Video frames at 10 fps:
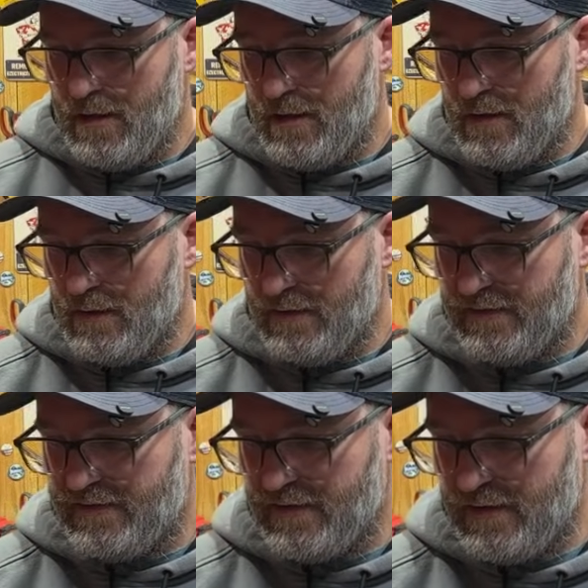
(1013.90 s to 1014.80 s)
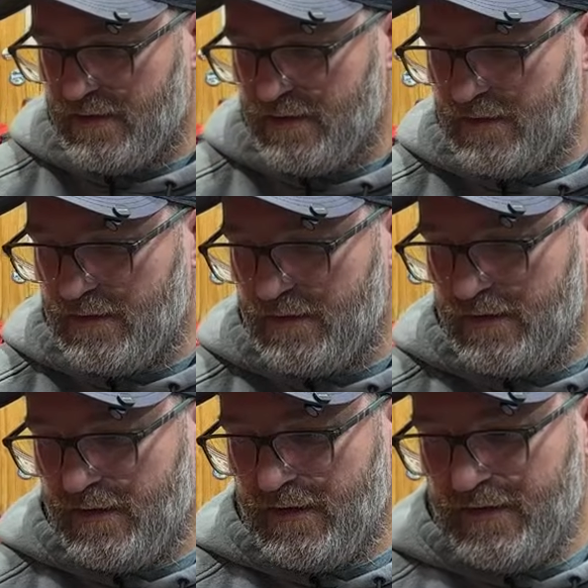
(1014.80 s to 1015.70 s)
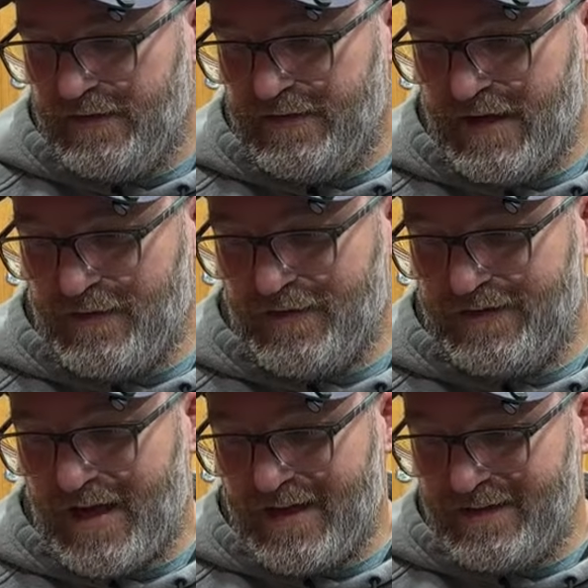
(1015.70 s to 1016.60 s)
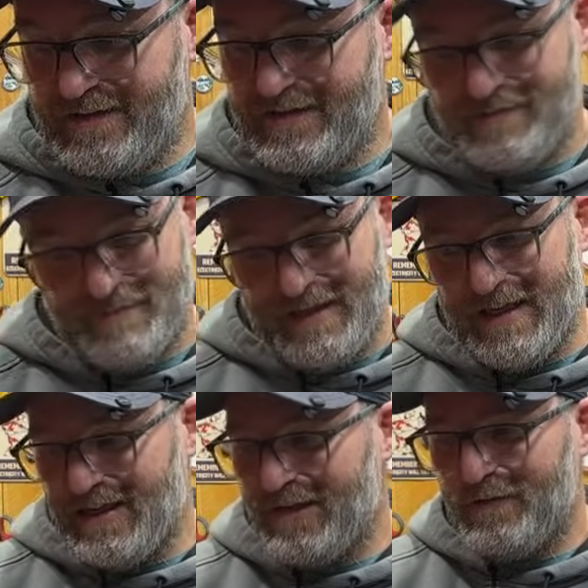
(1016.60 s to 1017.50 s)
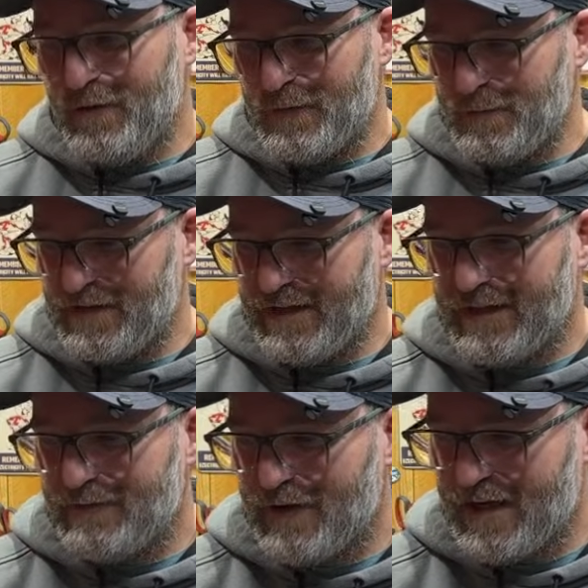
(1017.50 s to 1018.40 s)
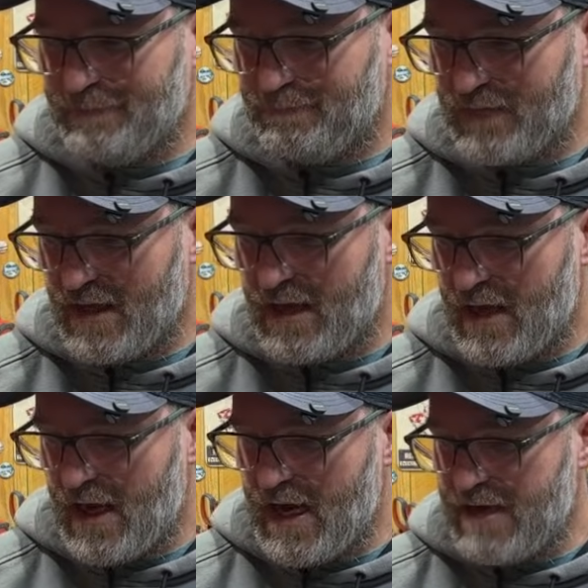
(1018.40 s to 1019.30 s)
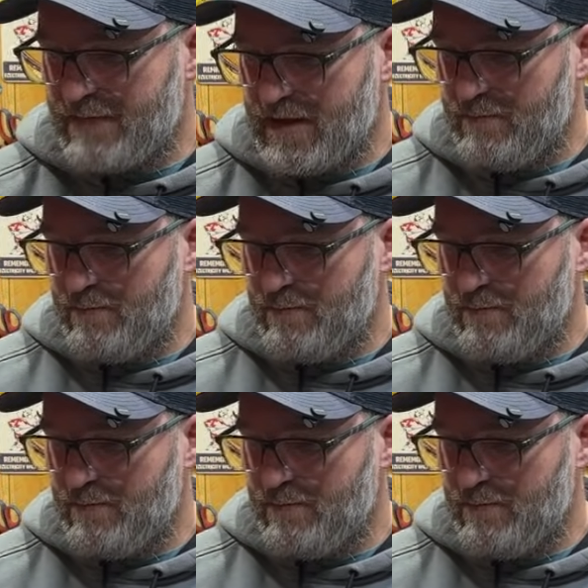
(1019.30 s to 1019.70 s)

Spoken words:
Let's see. Terrasias, again, I don't know if I'm saying that right. I have a